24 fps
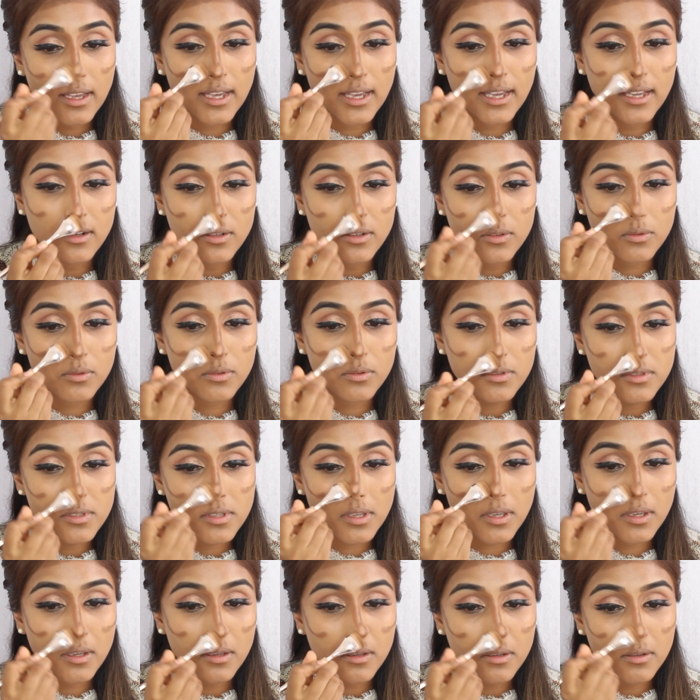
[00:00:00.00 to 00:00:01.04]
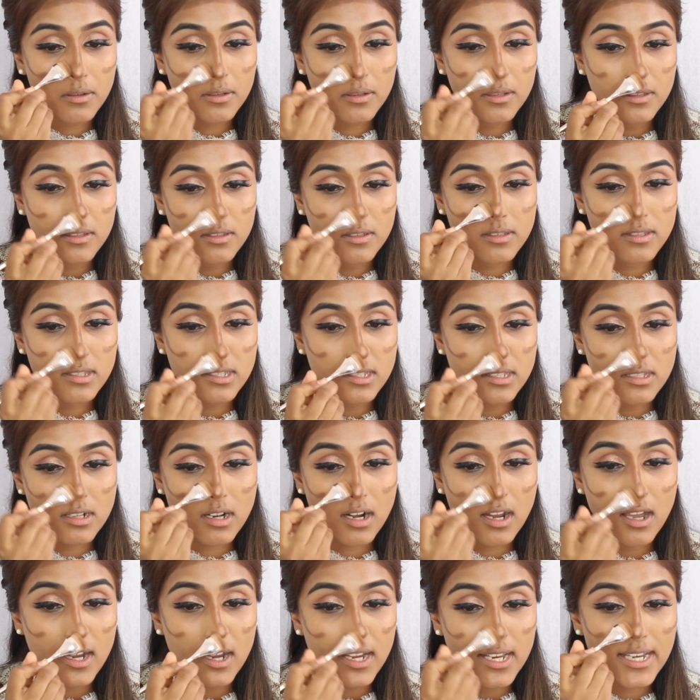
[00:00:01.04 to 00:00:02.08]
and also
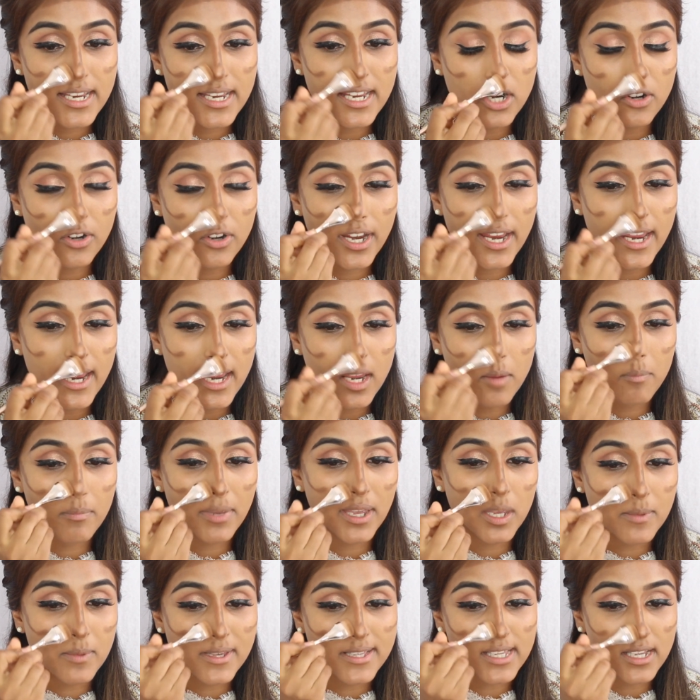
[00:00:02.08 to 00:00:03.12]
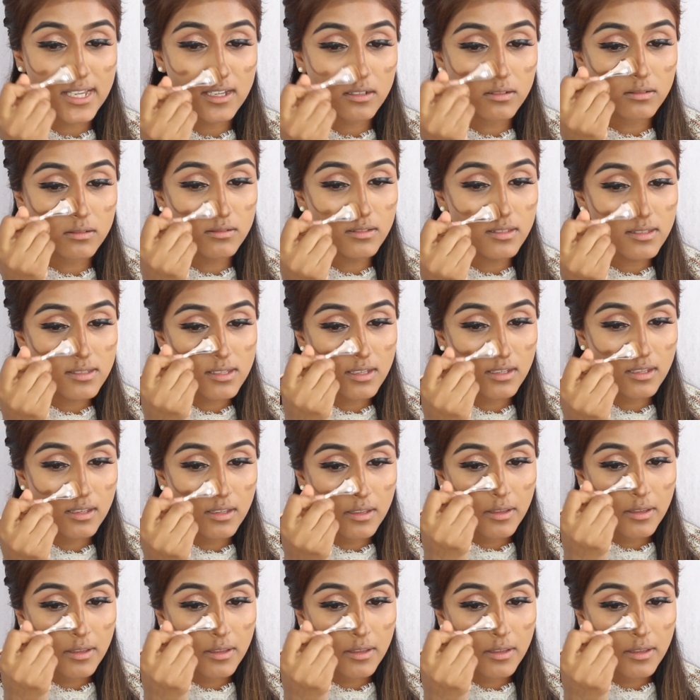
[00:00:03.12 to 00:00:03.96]
slightly creating baby circles,